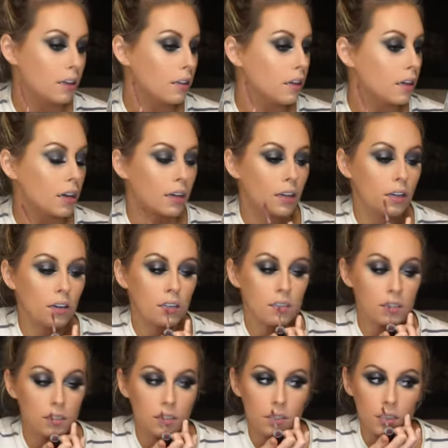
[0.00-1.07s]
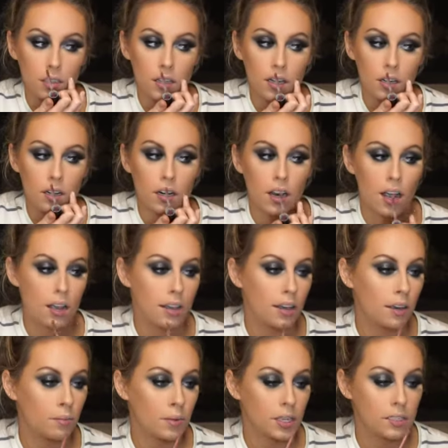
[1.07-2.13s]
like I can already see like
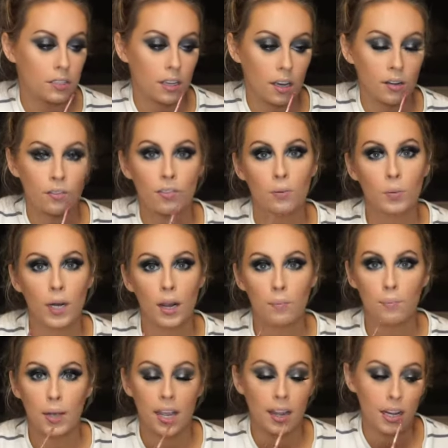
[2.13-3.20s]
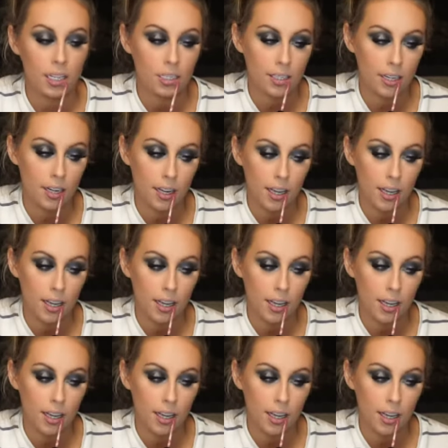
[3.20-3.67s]
cracking in my skin from where I baked.